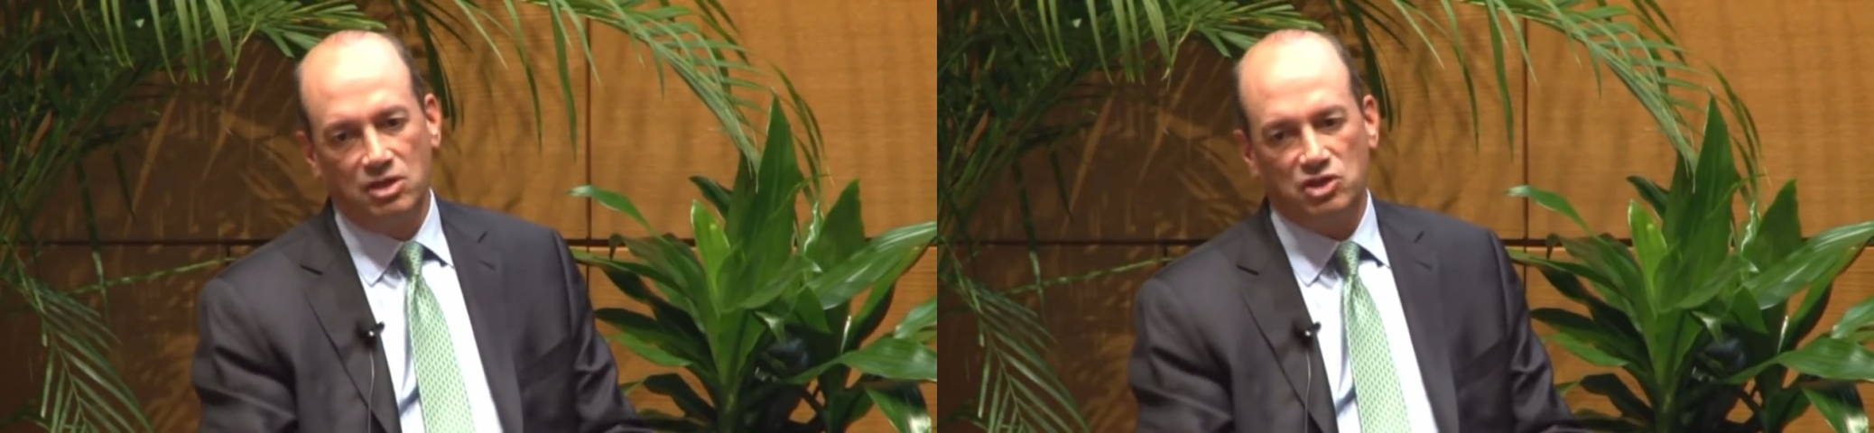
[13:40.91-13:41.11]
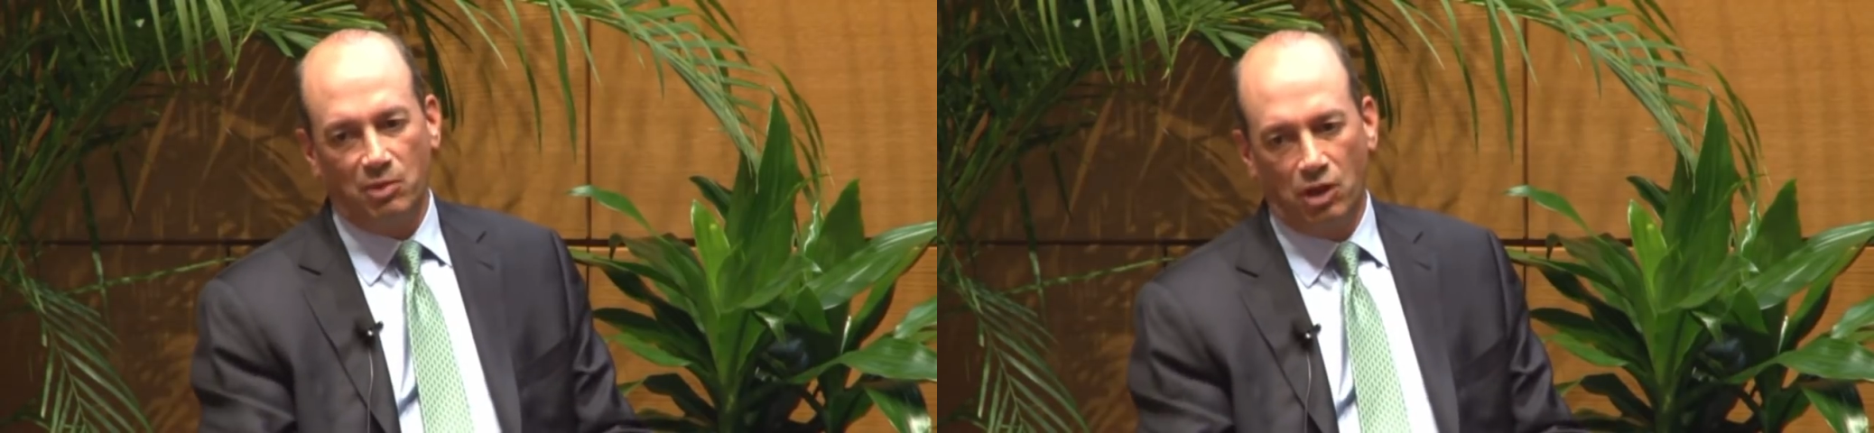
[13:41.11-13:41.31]

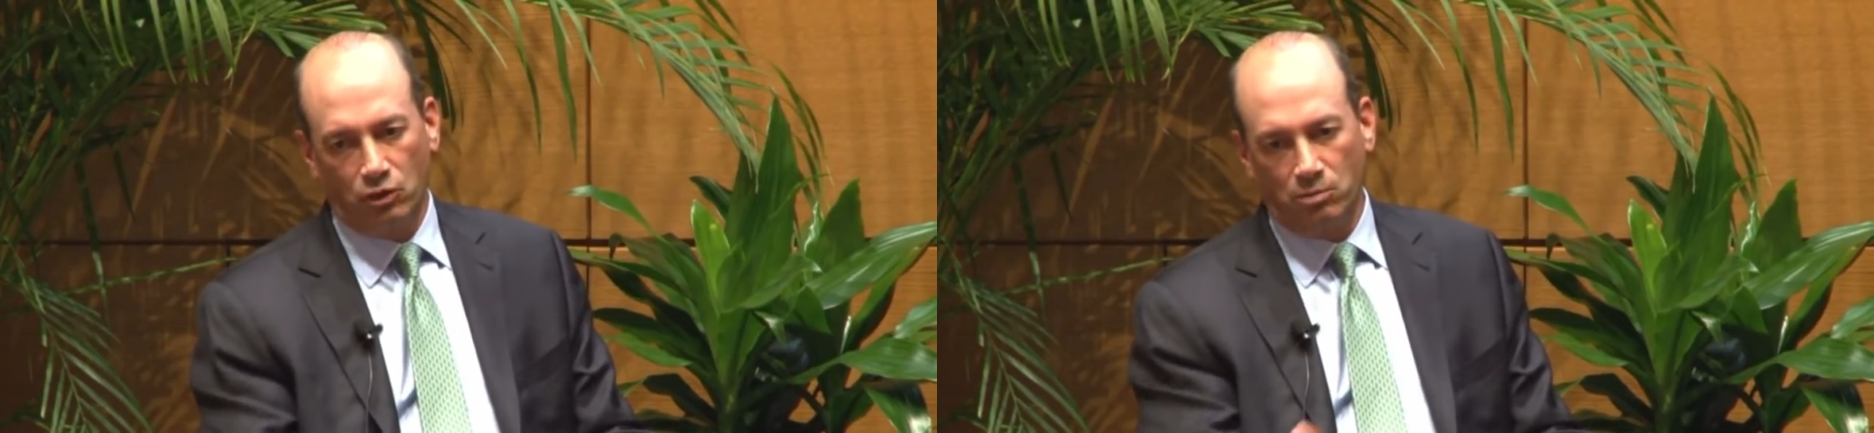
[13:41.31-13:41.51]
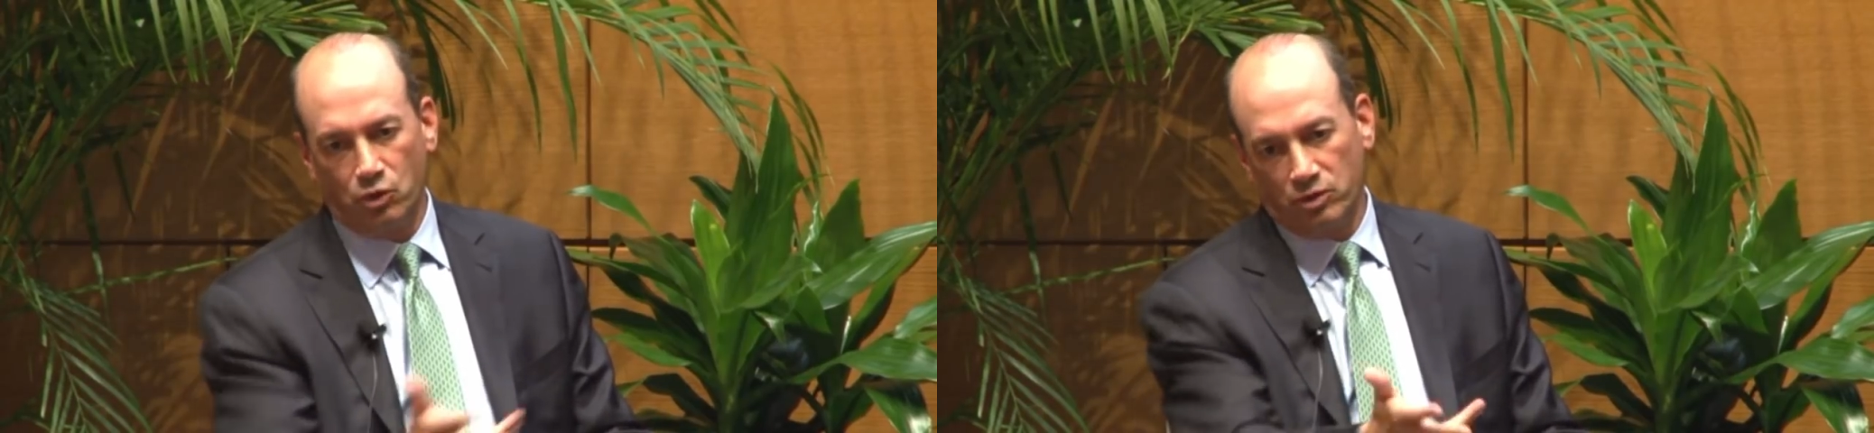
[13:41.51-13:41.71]

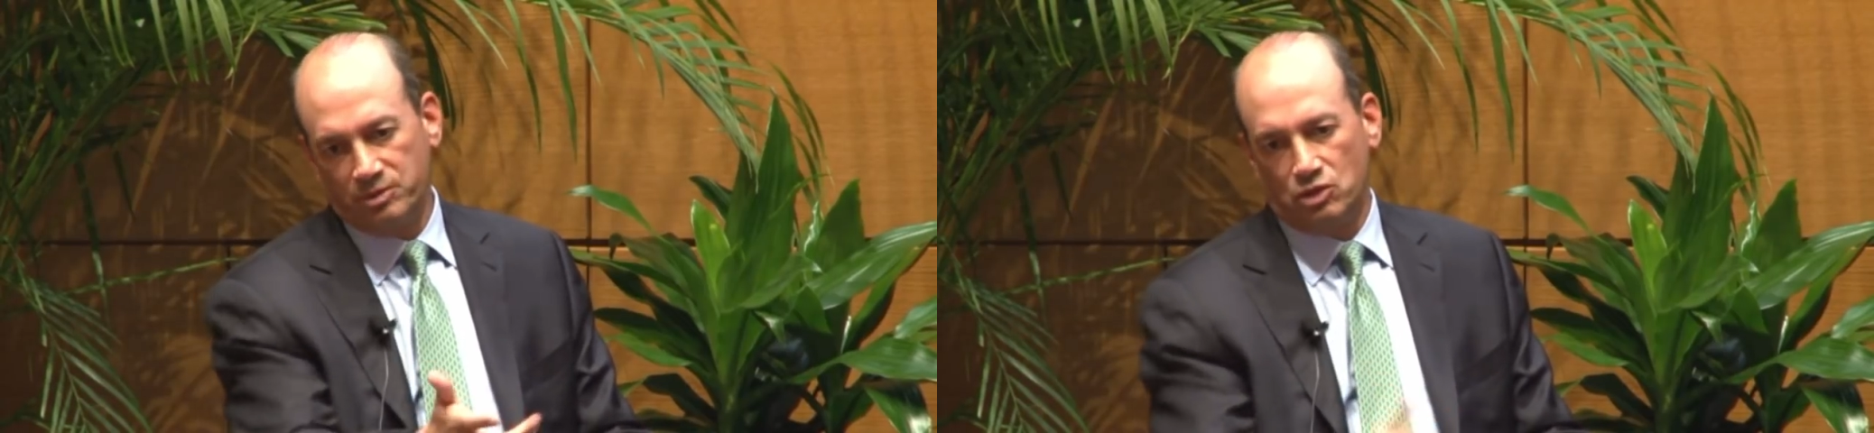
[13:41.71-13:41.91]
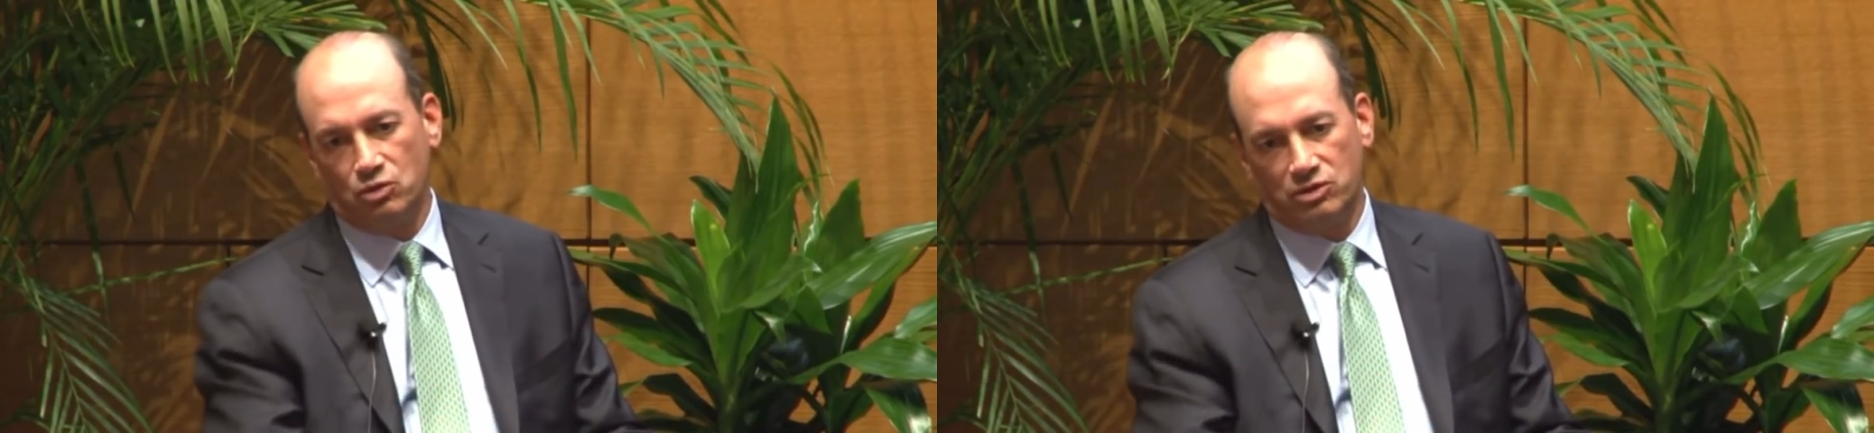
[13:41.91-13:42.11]
smaller or more
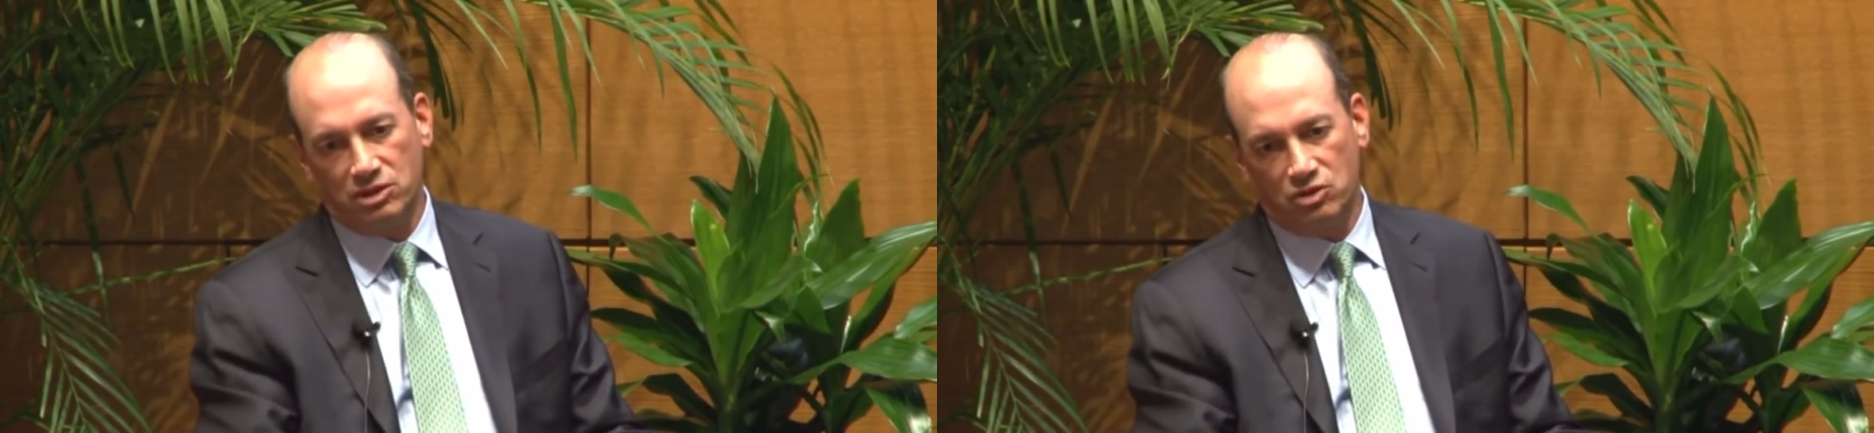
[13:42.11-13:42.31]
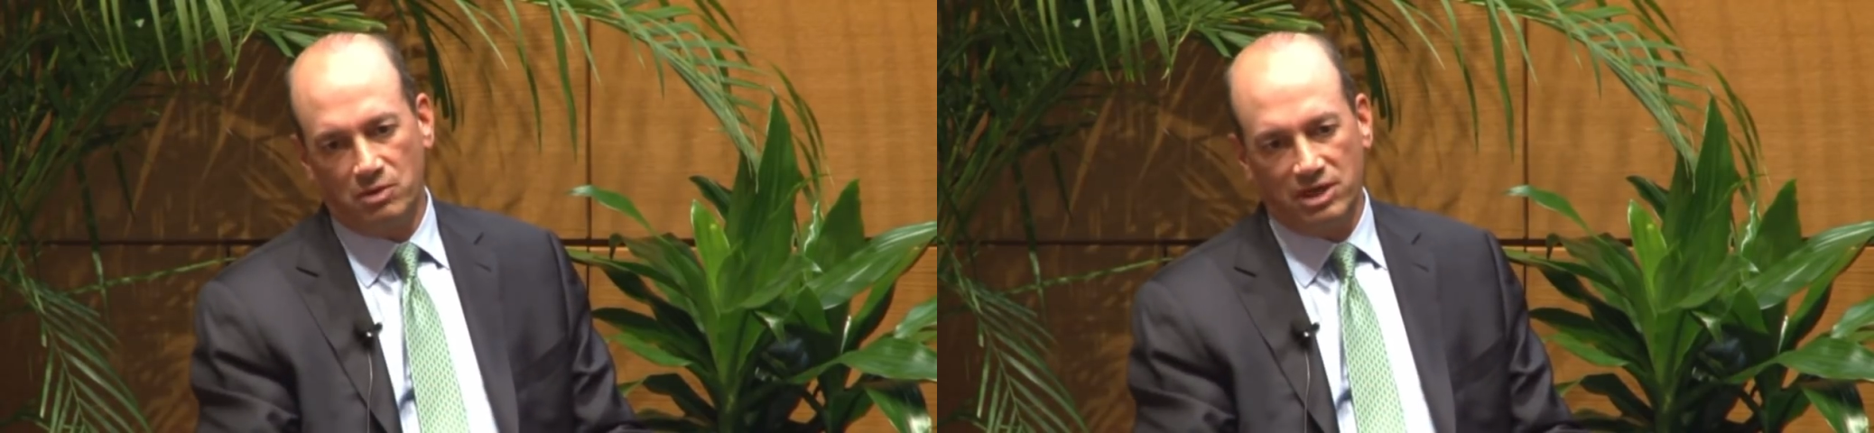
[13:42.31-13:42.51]
obscure
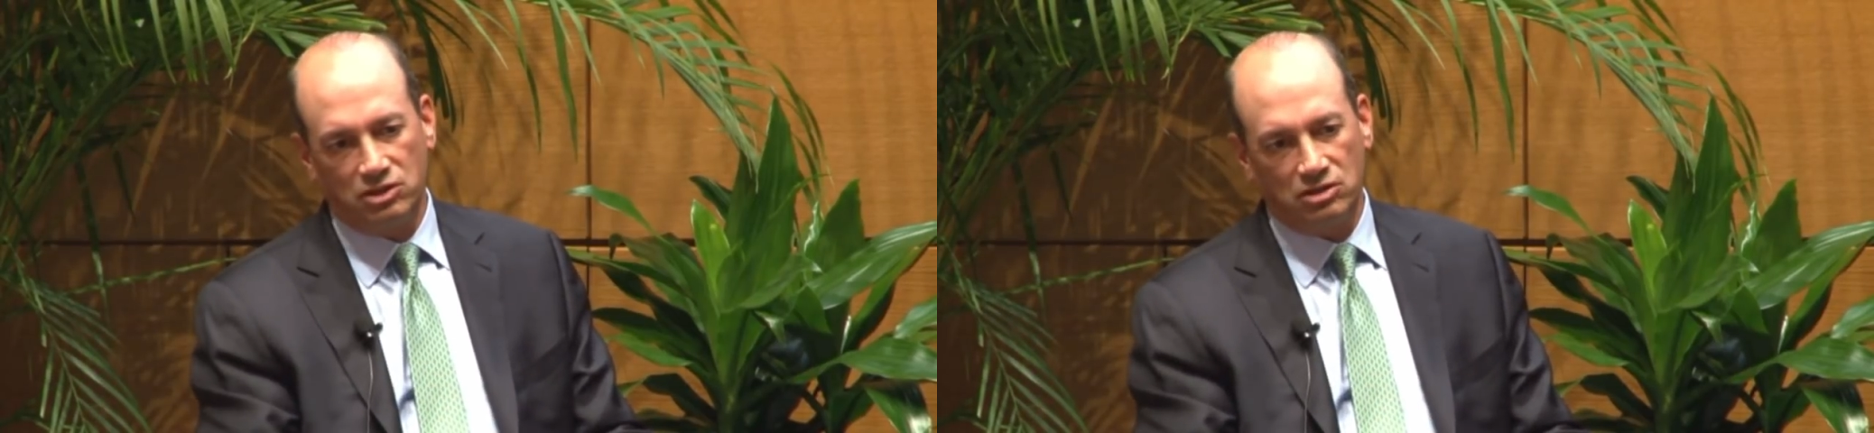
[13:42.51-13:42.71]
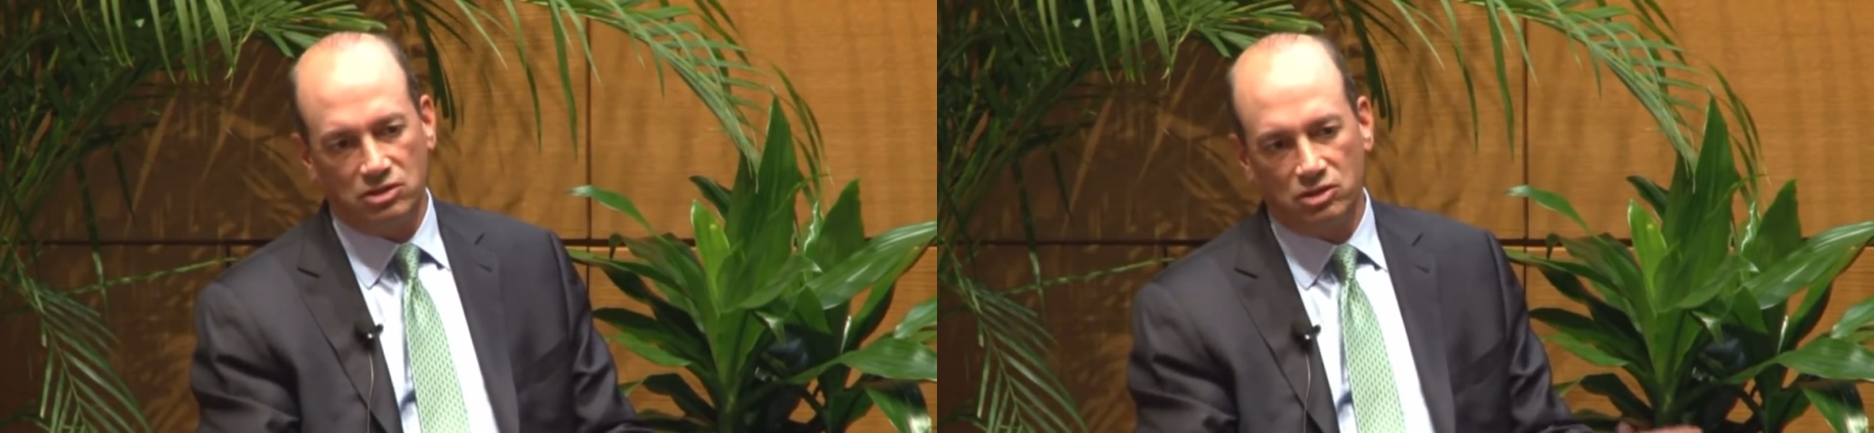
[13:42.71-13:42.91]
situations.